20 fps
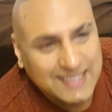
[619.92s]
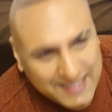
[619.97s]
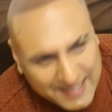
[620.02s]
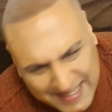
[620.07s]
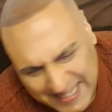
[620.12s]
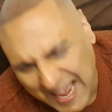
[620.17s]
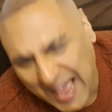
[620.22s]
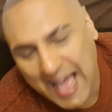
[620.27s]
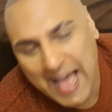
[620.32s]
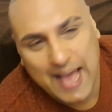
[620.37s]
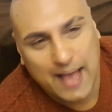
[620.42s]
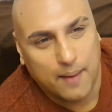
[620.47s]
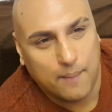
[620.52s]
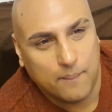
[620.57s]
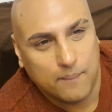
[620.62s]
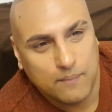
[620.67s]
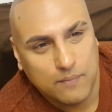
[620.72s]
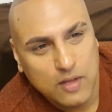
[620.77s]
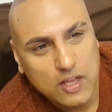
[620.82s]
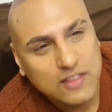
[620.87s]

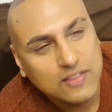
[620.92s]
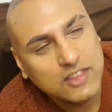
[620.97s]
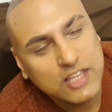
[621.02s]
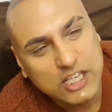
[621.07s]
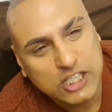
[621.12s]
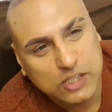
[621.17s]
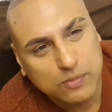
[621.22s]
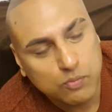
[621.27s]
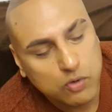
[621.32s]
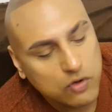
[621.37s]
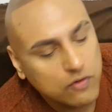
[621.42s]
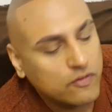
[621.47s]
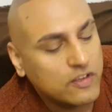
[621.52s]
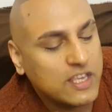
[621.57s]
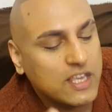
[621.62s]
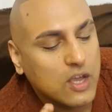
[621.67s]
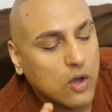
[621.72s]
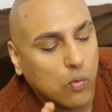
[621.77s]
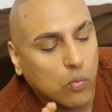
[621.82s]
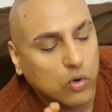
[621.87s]
damn! This
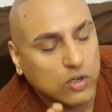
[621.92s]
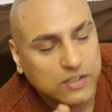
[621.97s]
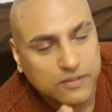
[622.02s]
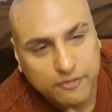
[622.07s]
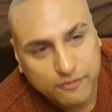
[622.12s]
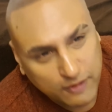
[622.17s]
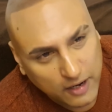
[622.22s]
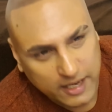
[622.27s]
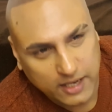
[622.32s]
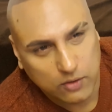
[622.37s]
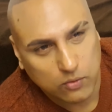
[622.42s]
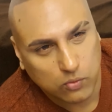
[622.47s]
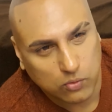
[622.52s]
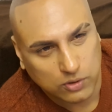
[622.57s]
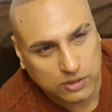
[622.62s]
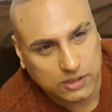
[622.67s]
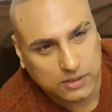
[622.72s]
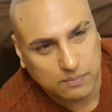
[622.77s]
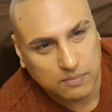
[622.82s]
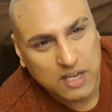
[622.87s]
movie was fucking
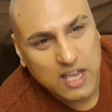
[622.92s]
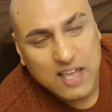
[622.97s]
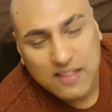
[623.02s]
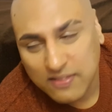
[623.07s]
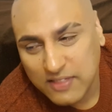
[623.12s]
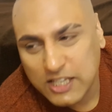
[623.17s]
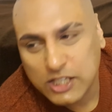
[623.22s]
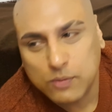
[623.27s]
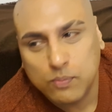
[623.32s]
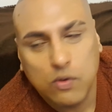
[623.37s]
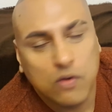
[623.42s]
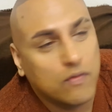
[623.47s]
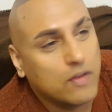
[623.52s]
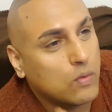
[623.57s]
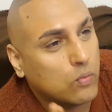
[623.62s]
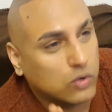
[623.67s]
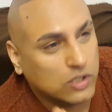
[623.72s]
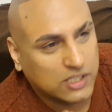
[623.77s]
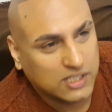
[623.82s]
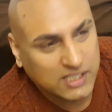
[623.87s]
awesome. This movie
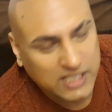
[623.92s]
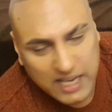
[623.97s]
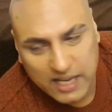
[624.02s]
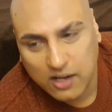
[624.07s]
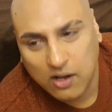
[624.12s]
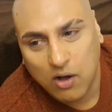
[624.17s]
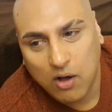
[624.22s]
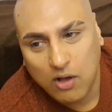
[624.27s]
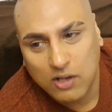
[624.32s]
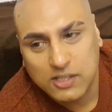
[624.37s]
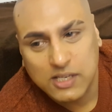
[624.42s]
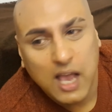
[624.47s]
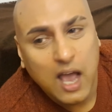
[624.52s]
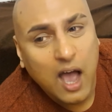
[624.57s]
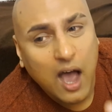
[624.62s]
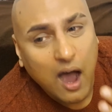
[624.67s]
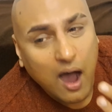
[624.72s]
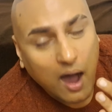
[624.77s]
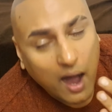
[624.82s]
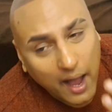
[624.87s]
was kick-ass.
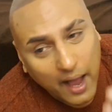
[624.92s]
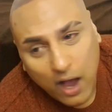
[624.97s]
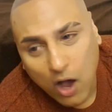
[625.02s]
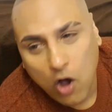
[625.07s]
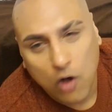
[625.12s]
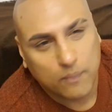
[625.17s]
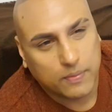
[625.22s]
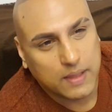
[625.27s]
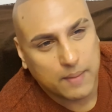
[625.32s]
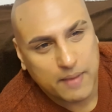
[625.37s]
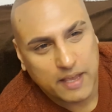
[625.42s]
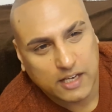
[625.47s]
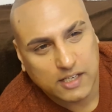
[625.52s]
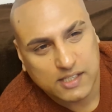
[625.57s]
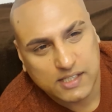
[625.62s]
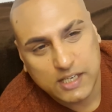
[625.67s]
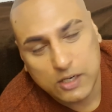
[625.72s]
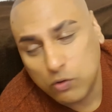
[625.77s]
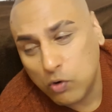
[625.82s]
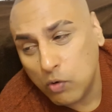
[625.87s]
I hope they make a
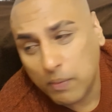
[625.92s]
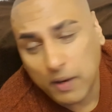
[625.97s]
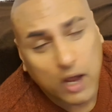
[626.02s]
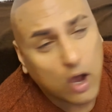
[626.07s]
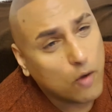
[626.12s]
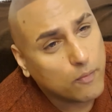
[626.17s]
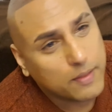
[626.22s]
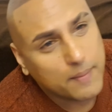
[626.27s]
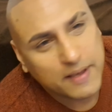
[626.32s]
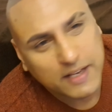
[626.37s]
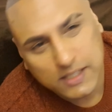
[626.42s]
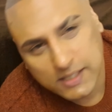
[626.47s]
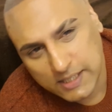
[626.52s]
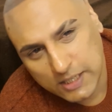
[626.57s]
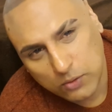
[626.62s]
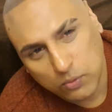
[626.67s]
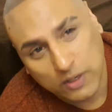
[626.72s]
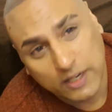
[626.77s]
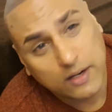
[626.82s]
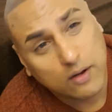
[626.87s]
sequel, but I hope they make a
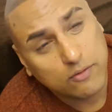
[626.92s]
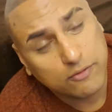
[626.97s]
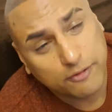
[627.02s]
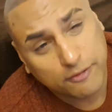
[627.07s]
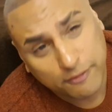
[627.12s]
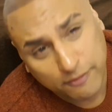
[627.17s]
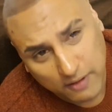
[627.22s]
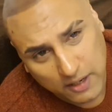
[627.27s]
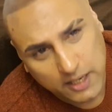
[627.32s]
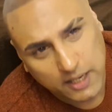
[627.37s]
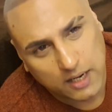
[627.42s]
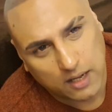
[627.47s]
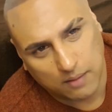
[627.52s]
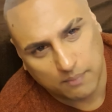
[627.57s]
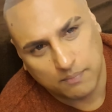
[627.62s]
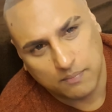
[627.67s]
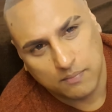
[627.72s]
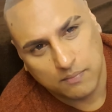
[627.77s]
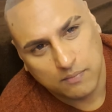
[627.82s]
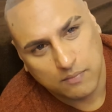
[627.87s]
sequel and don't fuck it up.
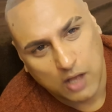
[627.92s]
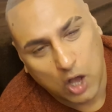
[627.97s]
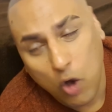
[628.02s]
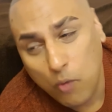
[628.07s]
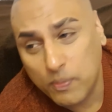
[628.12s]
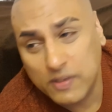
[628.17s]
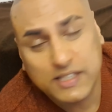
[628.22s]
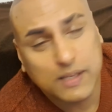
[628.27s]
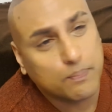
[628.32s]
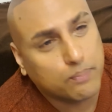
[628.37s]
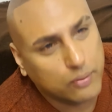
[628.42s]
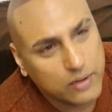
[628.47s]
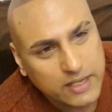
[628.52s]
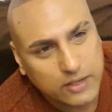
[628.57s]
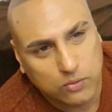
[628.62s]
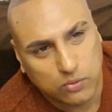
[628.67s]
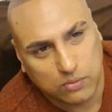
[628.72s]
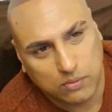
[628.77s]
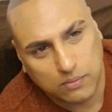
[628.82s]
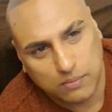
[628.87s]
I hope it's a
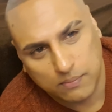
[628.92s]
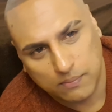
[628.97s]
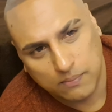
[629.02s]
prequel.